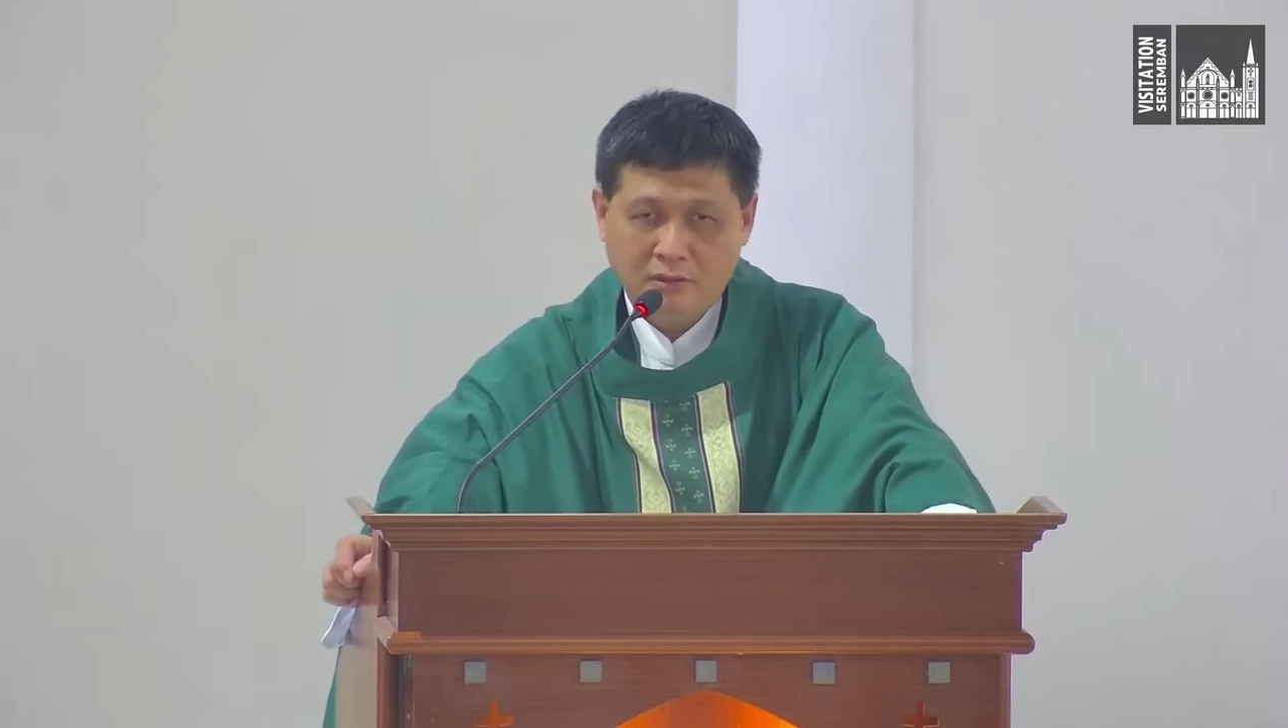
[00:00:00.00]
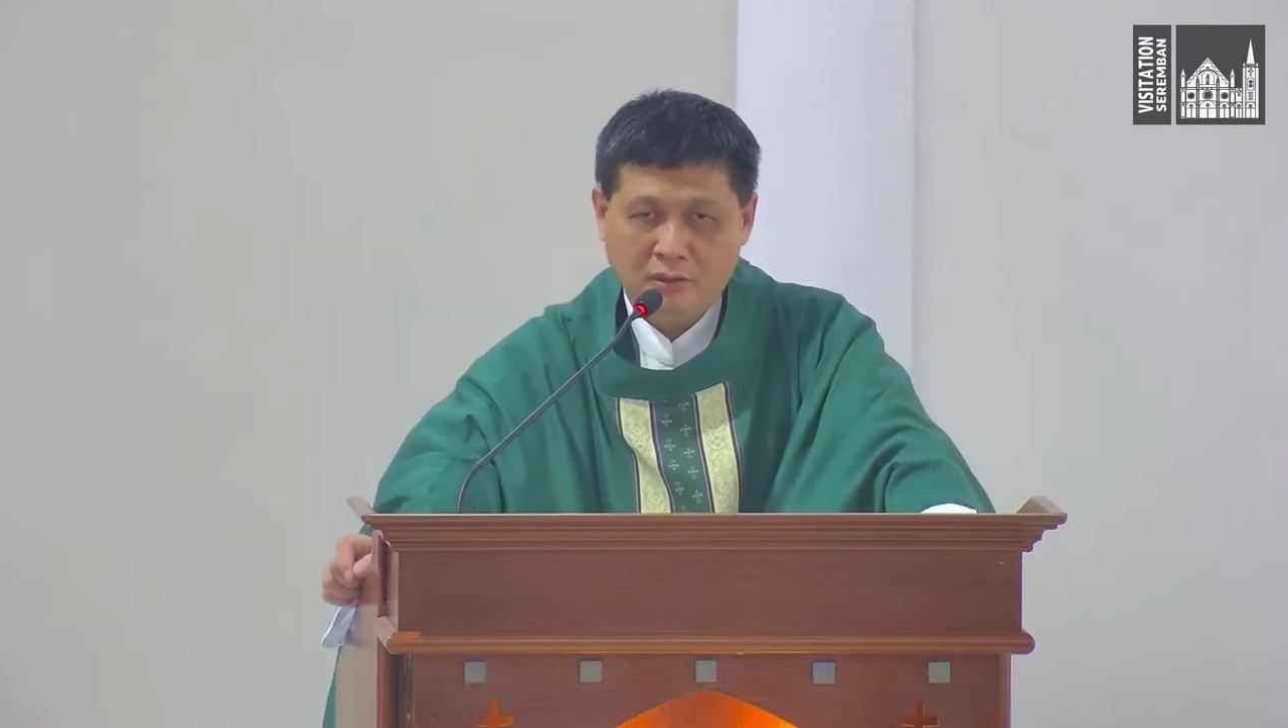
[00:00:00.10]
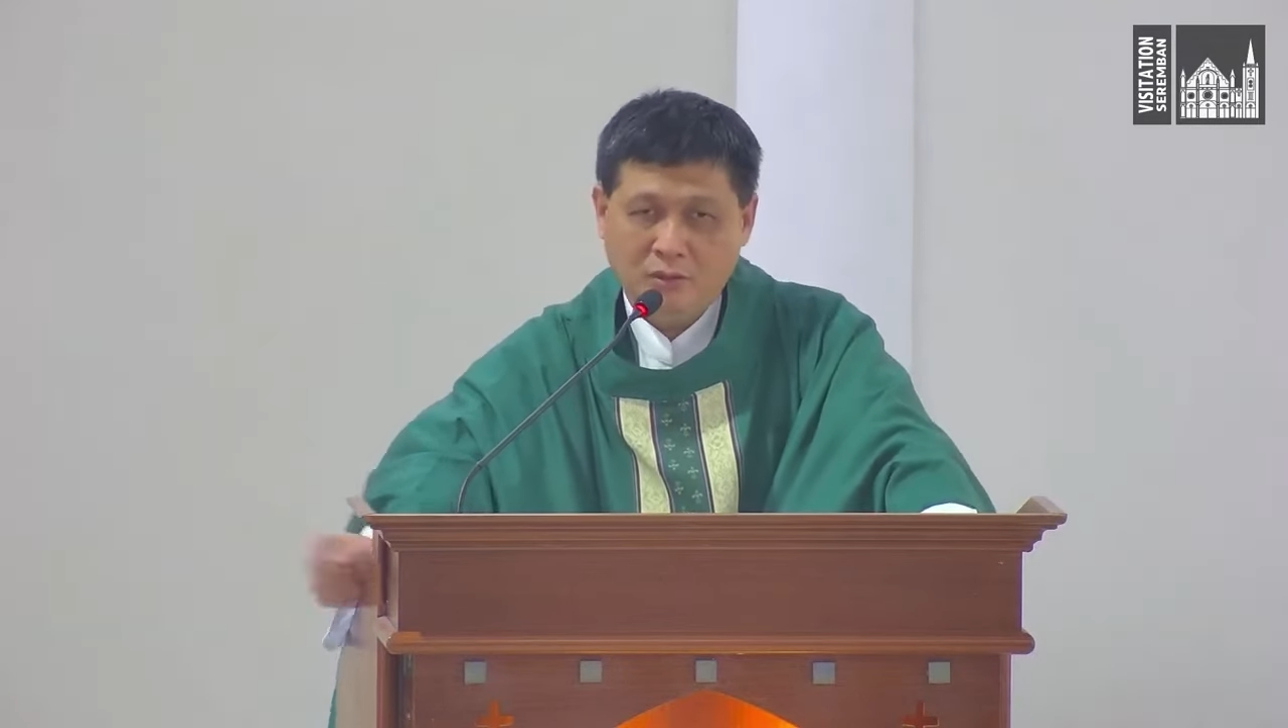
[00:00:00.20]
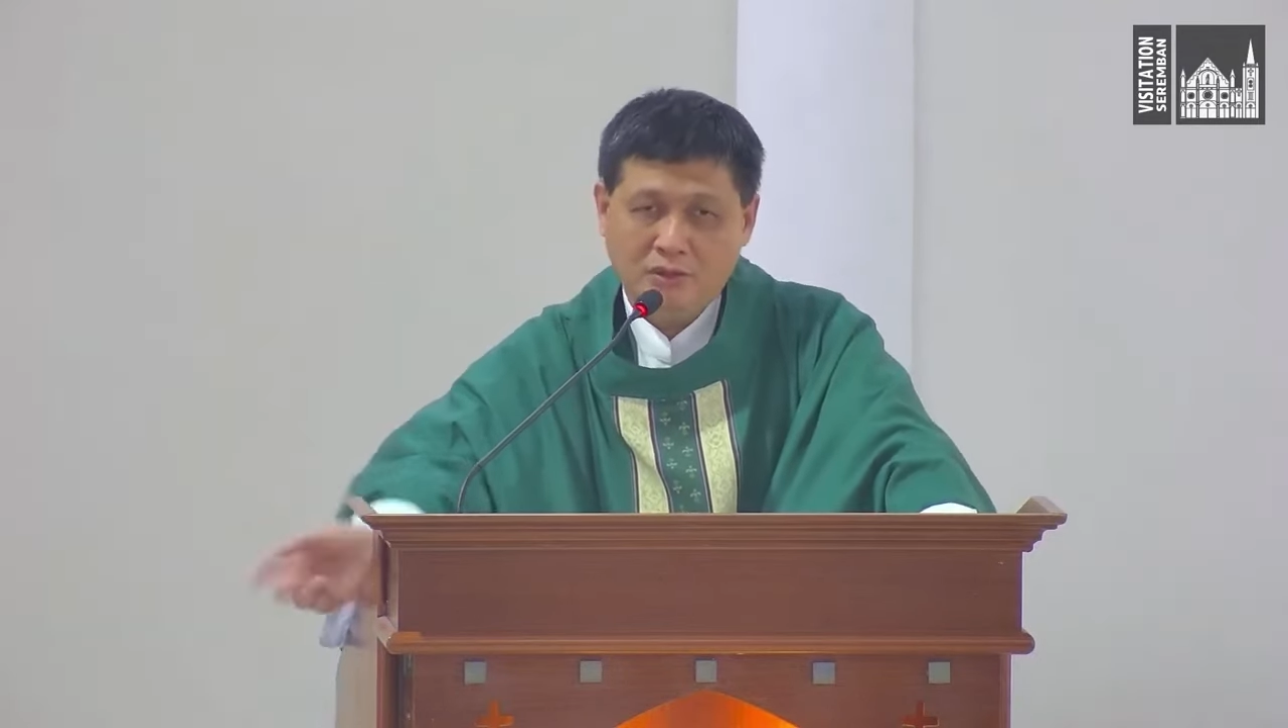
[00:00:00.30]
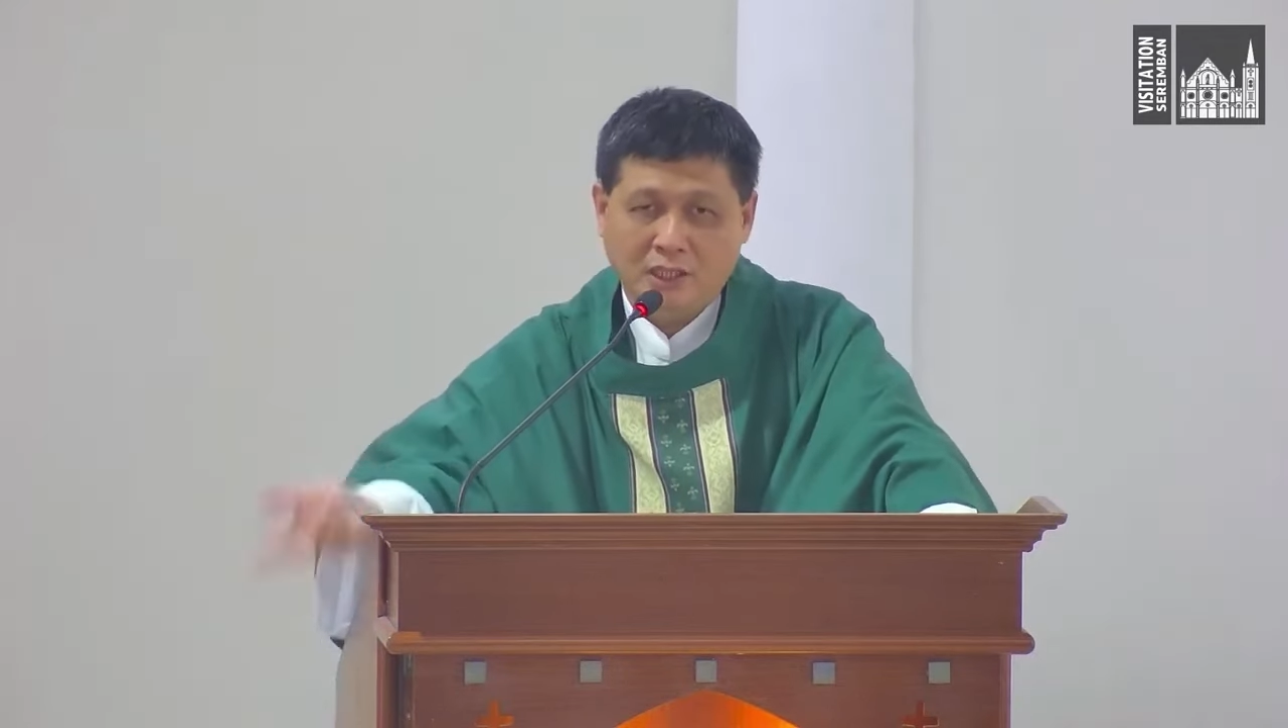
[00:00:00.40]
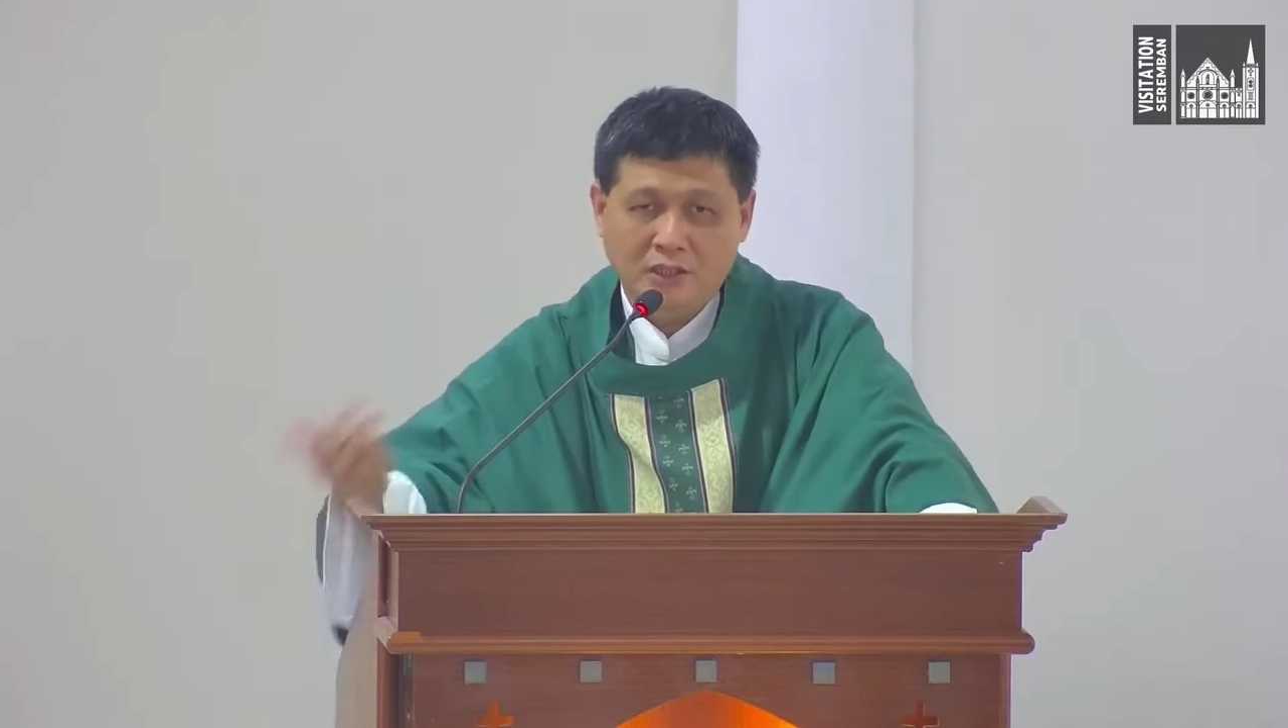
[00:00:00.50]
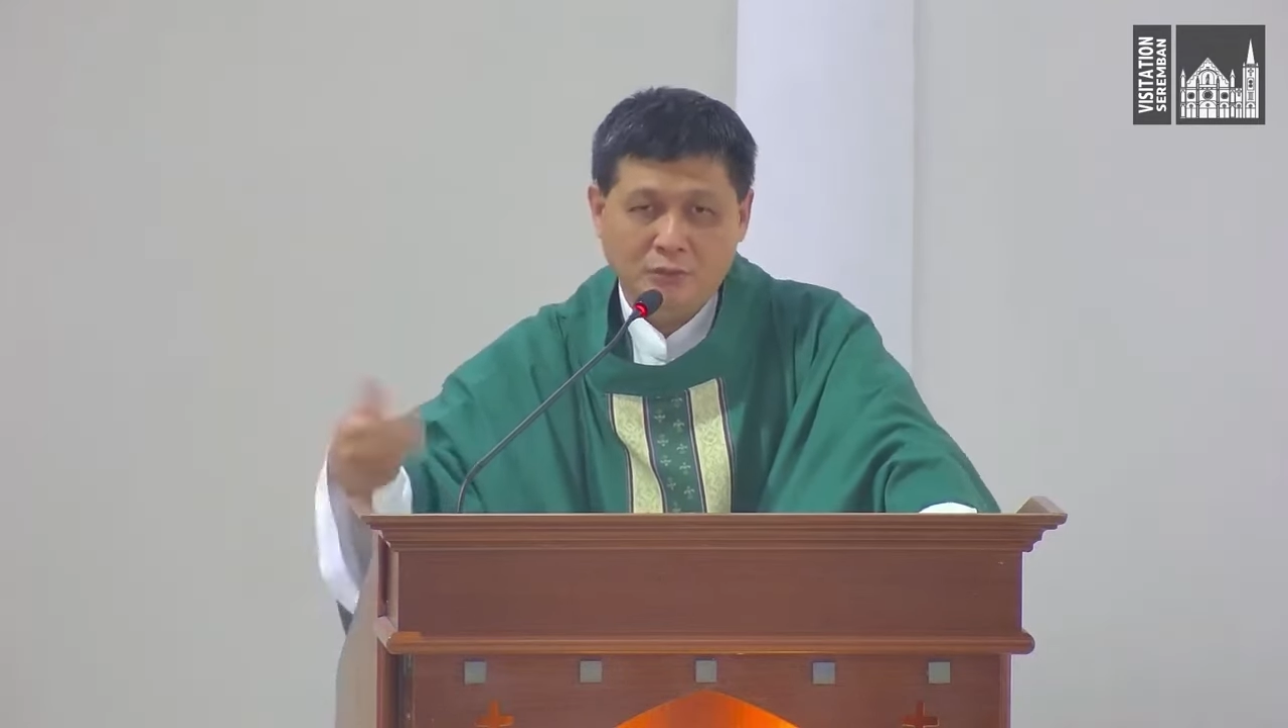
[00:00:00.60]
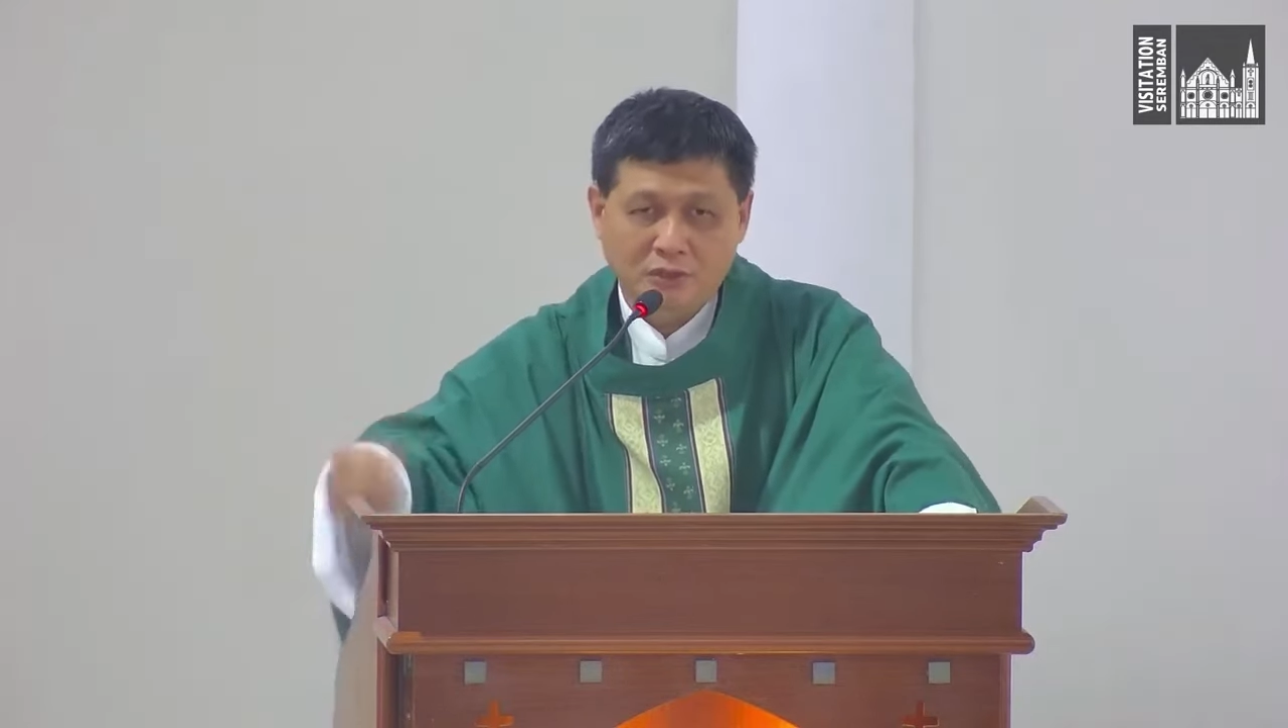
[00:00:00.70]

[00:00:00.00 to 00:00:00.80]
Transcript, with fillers: That was last